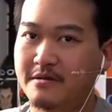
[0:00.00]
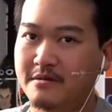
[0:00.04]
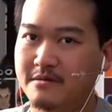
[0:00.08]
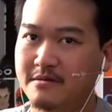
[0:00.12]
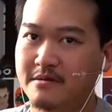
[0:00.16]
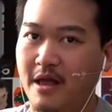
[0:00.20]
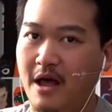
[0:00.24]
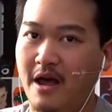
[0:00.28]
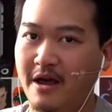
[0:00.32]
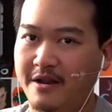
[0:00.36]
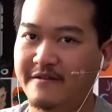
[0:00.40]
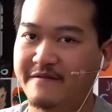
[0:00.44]

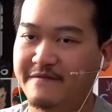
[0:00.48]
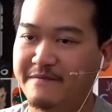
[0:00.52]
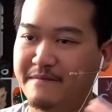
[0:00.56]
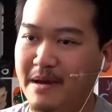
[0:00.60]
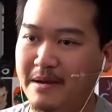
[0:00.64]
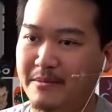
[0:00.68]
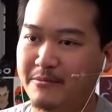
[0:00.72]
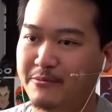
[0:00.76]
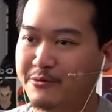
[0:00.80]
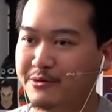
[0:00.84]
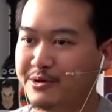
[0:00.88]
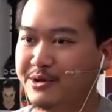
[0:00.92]
Lot of
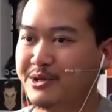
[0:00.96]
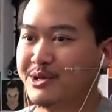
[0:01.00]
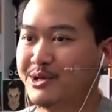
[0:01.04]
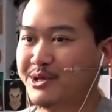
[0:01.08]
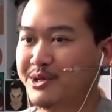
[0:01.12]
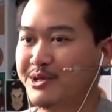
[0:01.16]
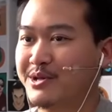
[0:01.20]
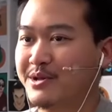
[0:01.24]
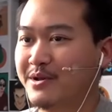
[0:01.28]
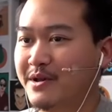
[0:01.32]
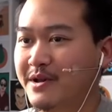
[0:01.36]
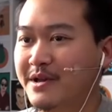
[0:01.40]

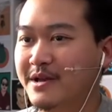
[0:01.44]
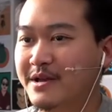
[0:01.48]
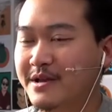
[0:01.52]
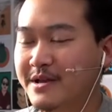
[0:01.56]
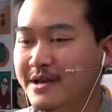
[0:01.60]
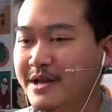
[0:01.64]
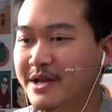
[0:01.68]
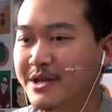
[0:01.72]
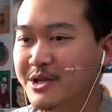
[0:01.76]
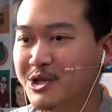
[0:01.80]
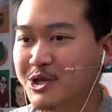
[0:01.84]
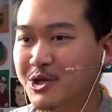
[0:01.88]
memories
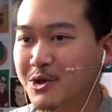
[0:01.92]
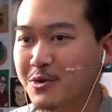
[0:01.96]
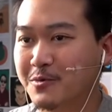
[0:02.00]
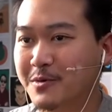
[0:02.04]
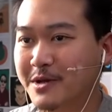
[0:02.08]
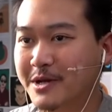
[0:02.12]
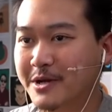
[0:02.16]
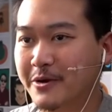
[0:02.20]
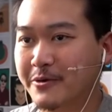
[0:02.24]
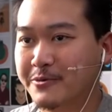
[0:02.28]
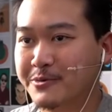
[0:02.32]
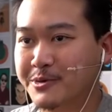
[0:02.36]
in
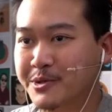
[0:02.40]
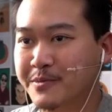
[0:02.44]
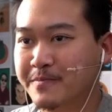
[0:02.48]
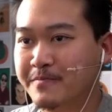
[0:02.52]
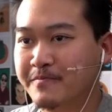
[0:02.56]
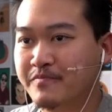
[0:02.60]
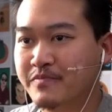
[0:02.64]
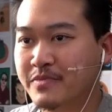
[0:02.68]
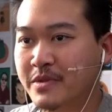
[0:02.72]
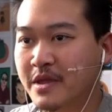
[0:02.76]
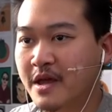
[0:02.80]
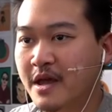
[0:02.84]
Cerritos.
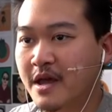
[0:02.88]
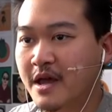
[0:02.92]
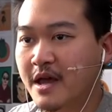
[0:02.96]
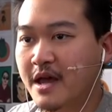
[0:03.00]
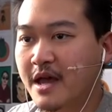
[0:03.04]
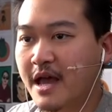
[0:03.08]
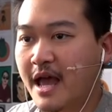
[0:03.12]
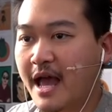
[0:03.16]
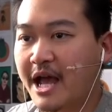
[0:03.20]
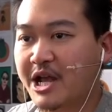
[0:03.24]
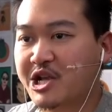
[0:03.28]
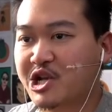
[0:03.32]

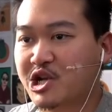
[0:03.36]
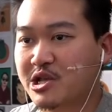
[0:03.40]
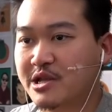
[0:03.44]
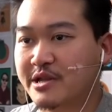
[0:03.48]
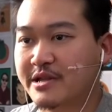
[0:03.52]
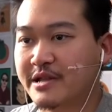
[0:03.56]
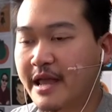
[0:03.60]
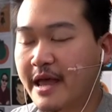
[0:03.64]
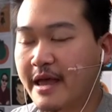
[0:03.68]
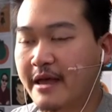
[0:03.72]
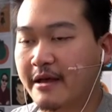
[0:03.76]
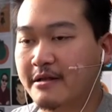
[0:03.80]

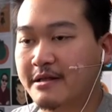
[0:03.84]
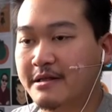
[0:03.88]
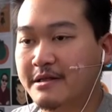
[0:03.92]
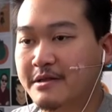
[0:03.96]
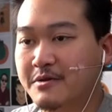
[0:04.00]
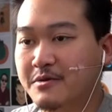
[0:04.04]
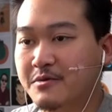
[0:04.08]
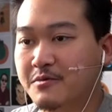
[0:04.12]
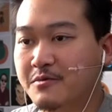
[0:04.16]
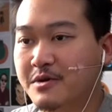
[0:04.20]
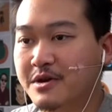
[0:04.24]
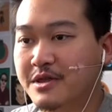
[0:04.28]
Ashlyn
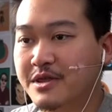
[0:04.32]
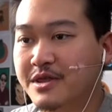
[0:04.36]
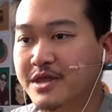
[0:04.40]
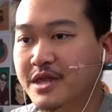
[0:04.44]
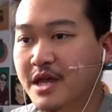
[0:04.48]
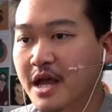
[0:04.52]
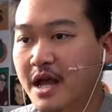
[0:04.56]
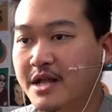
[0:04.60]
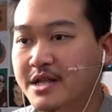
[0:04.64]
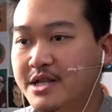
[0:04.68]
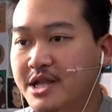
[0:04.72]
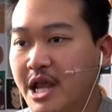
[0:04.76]
L with
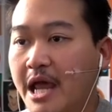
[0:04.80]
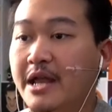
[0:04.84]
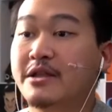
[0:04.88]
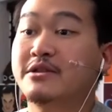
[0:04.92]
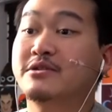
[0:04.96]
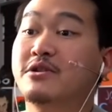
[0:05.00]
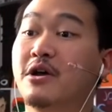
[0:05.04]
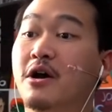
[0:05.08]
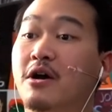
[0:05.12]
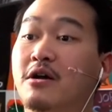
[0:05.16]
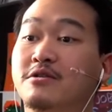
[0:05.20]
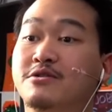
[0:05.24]

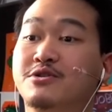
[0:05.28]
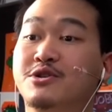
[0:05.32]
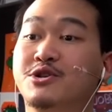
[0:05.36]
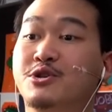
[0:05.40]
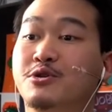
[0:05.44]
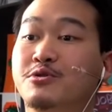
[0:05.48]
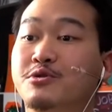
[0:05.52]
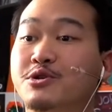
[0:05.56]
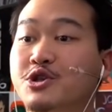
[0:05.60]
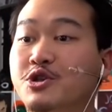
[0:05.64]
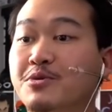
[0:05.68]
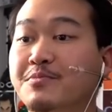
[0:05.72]
$10
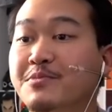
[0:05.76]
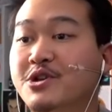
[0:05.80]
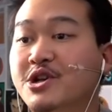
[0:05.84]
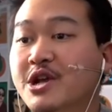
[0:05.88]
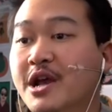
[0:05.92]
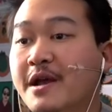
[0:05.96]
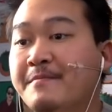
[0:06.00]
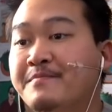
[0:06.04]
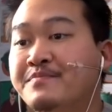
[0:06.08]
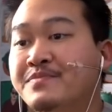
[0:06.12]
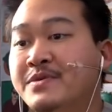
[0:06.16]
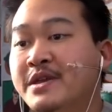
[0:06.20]
through the super chat.